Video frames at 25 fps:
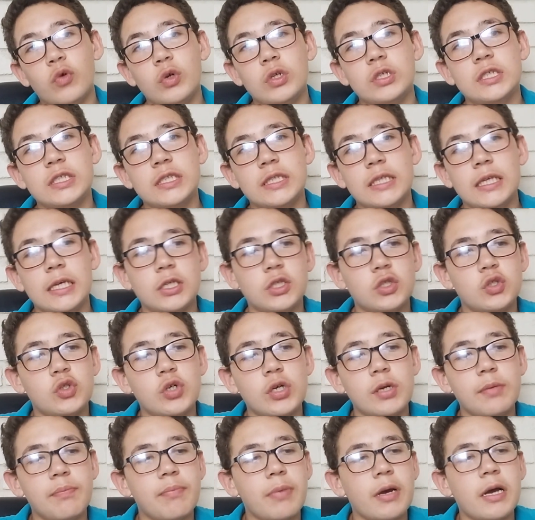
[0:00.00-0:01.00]
recent
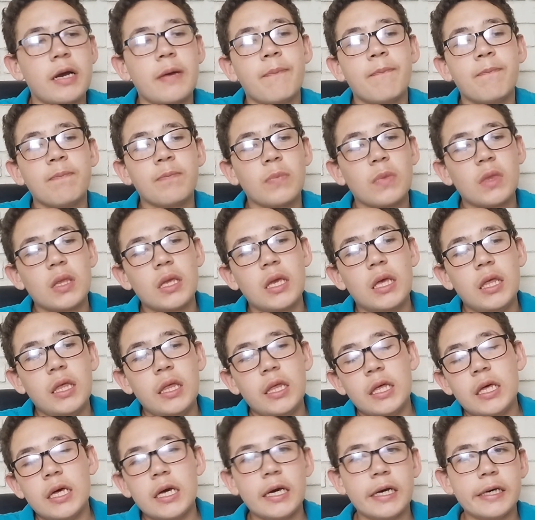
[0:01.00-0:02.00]
history, but
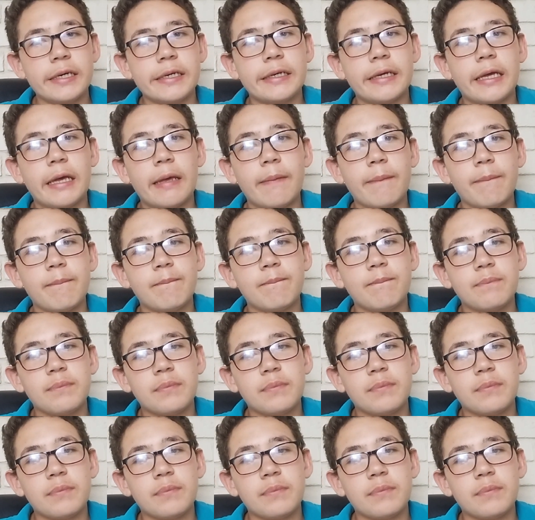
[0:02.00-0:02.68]
yeah,